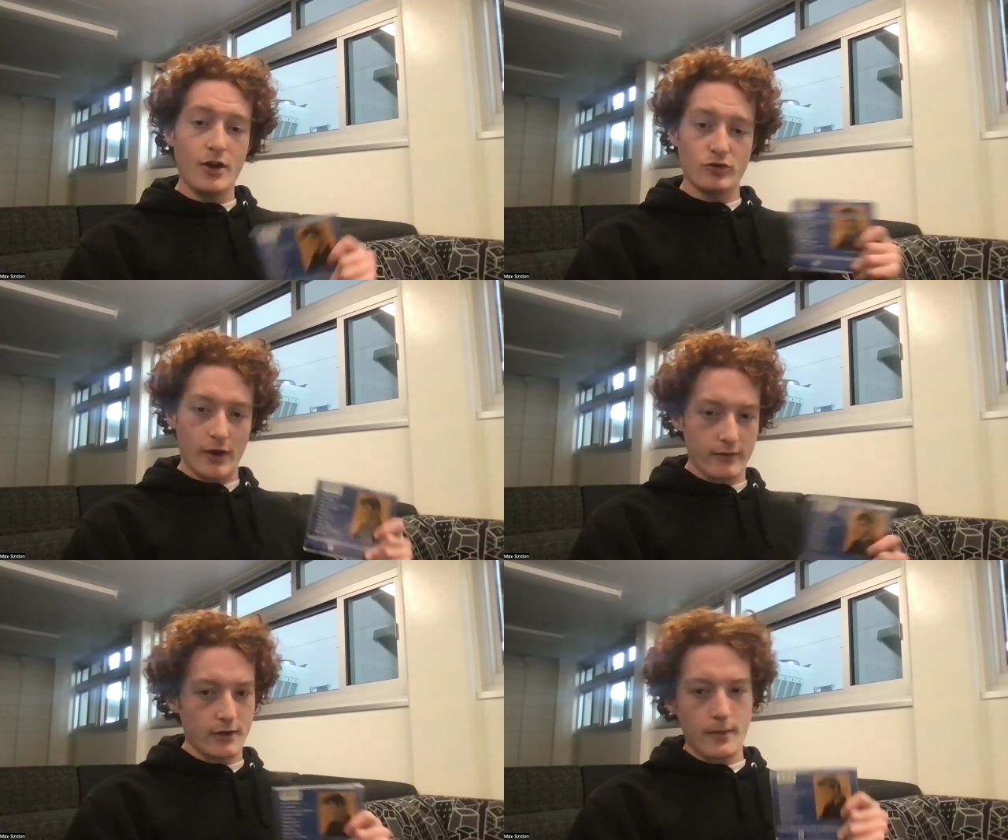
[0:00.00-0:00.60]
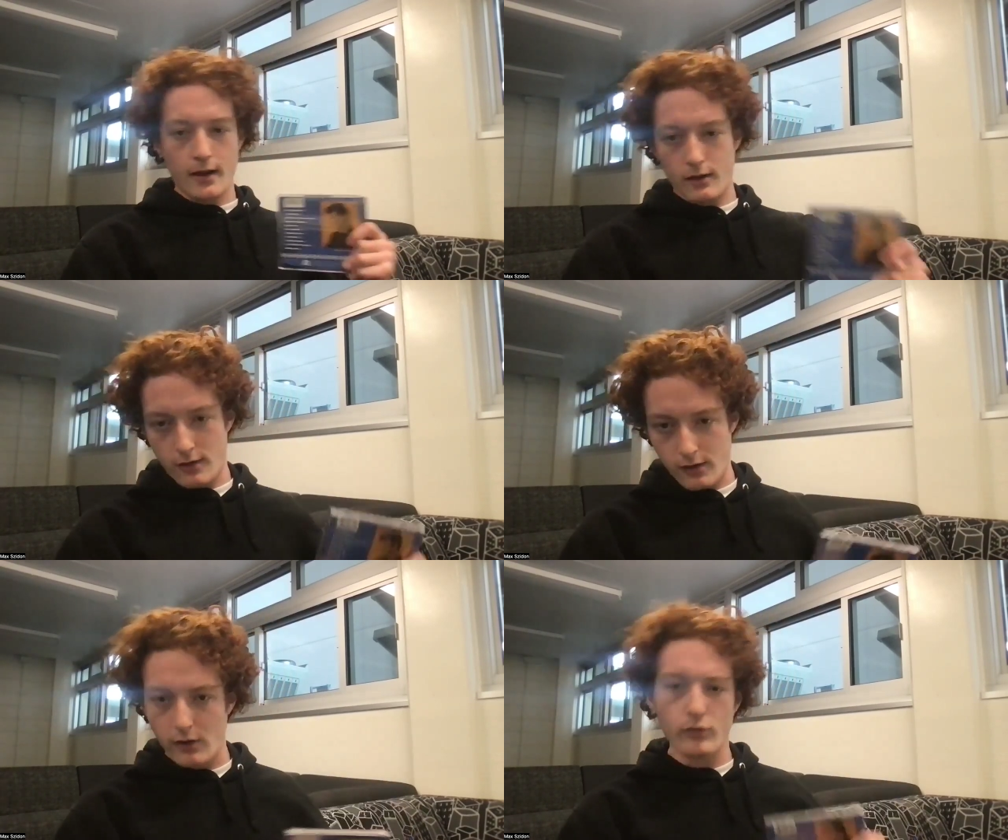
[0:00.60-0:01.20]
driving in my
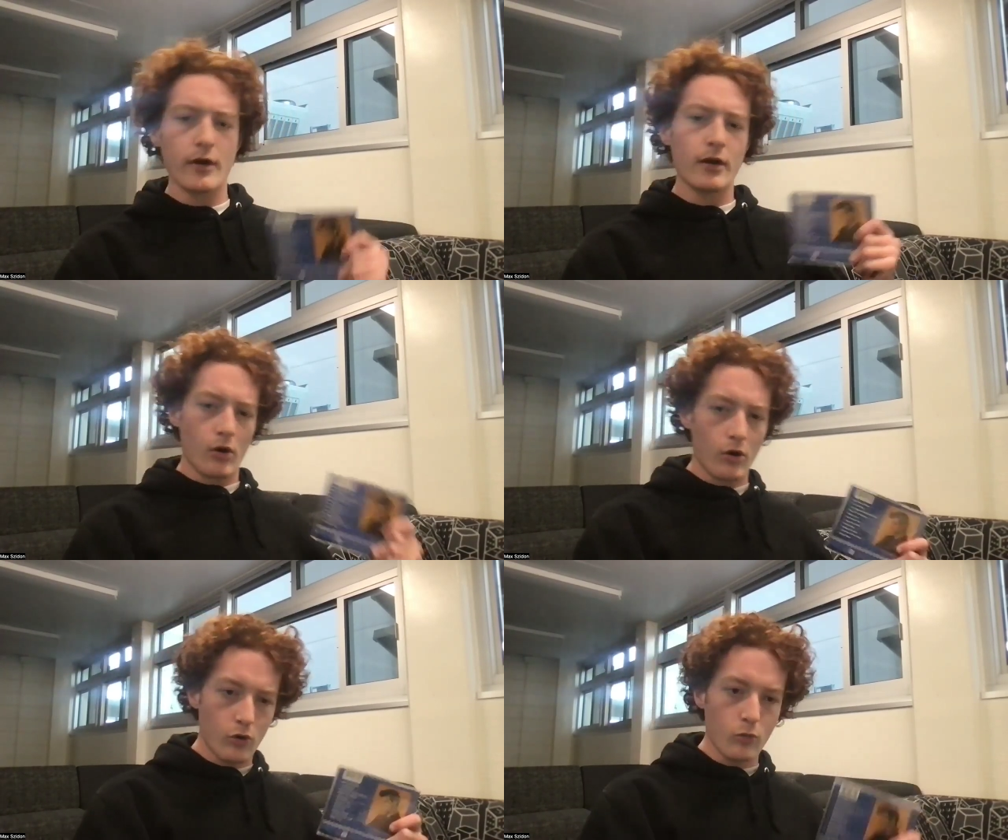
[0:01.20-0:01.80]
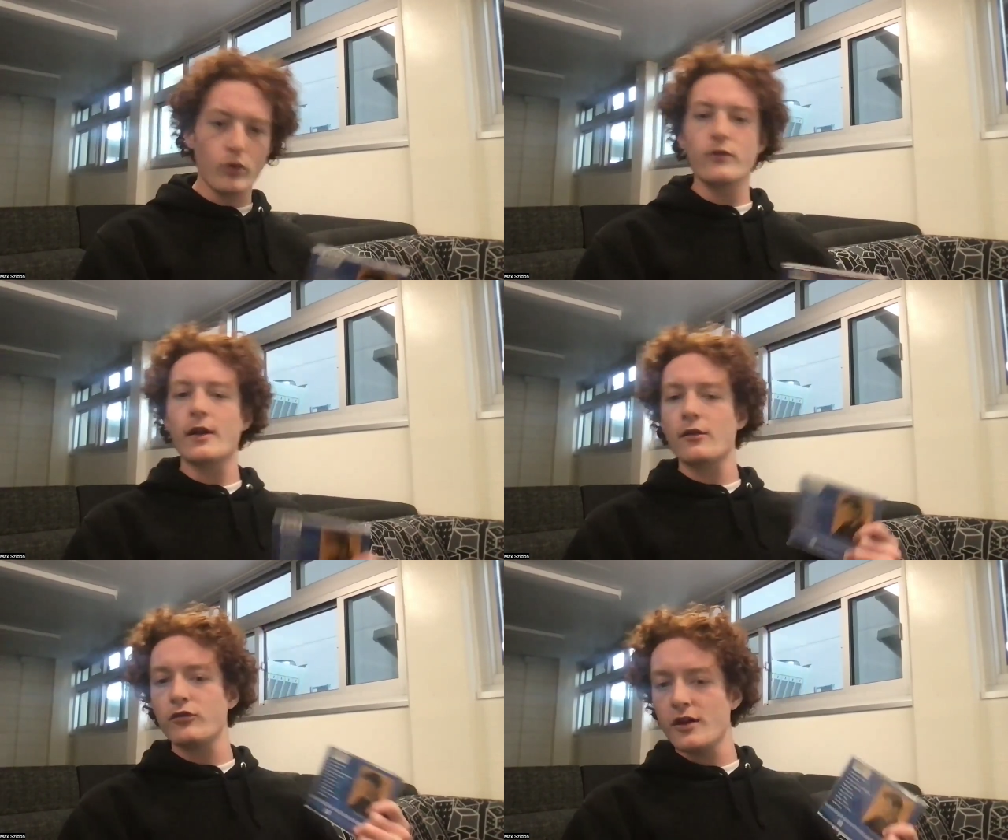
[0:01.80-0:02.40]
car or at home, or even
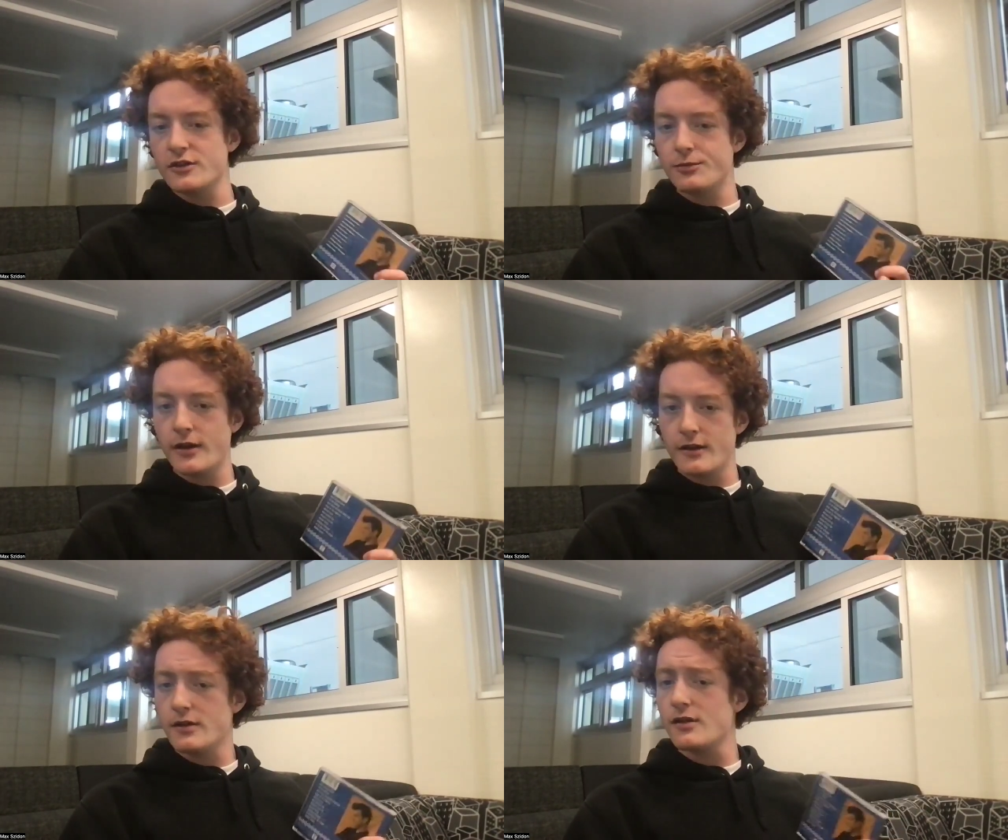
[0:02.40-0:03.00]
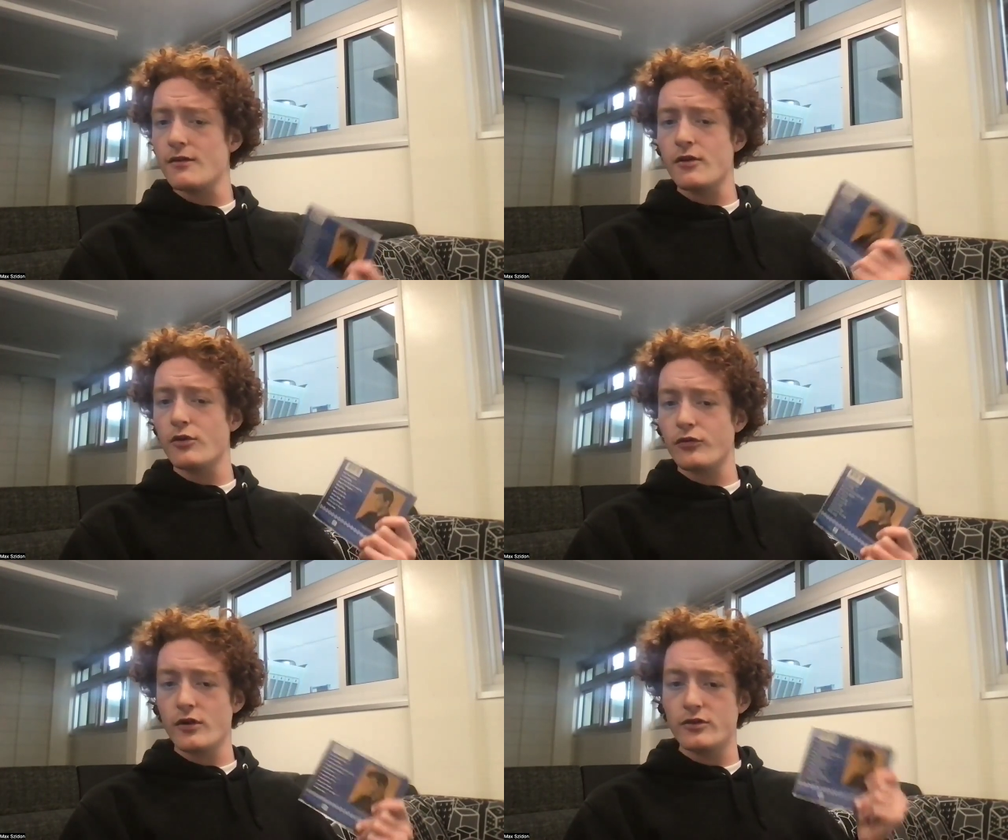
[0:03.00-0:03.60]
at a friend's place, because I have
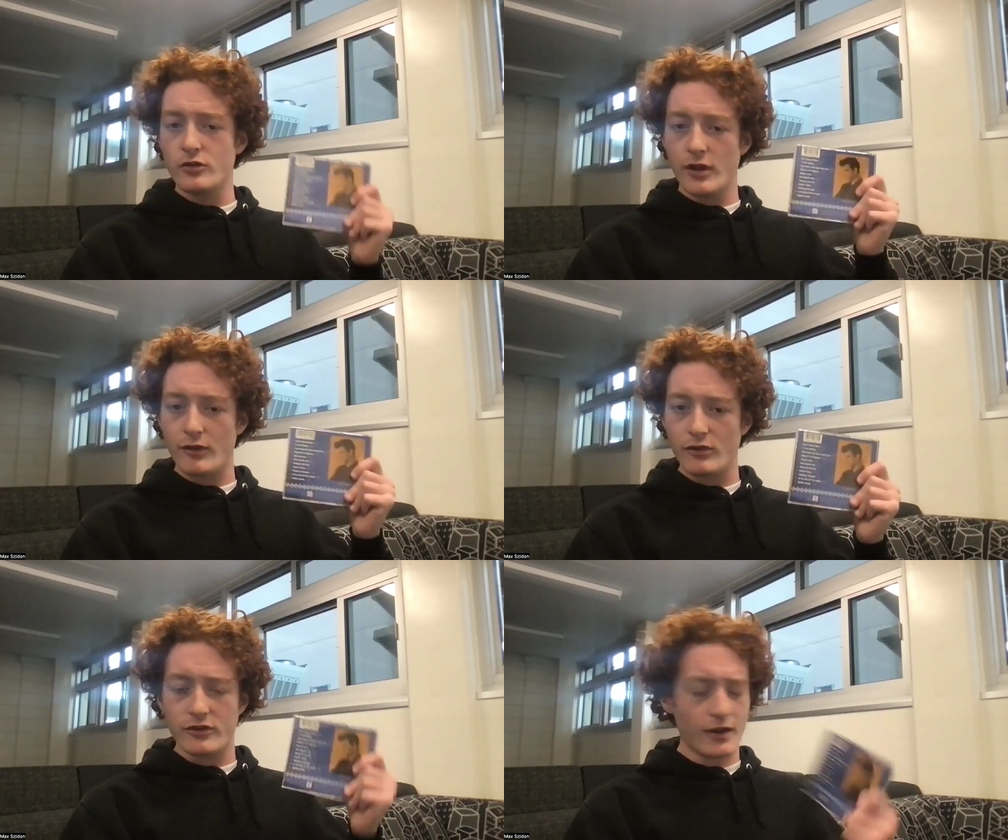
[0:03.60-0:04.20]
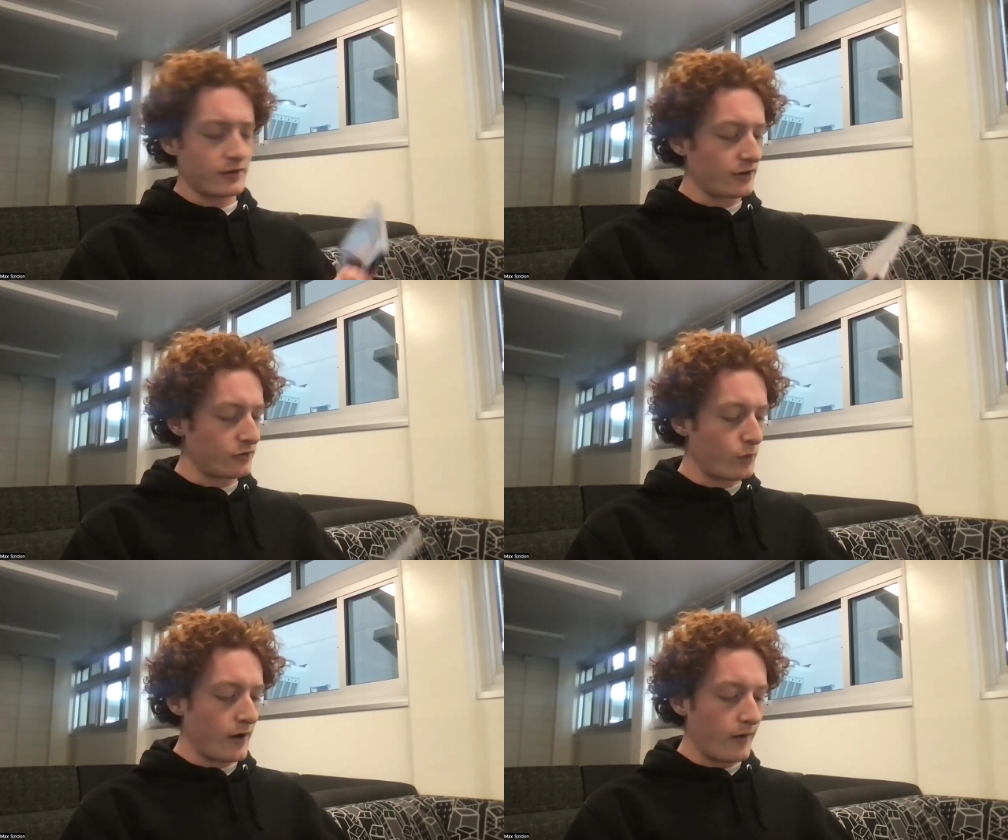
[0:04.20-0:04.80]
other friends who like Chris Isaak
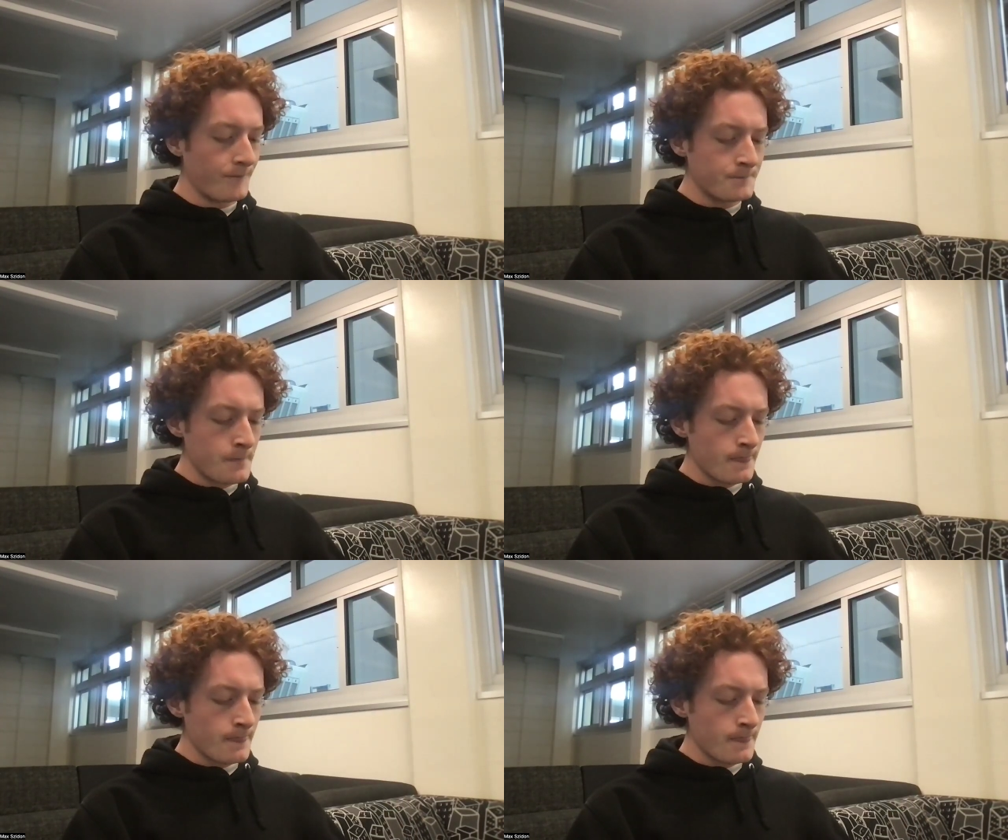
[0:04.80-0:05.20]
as well,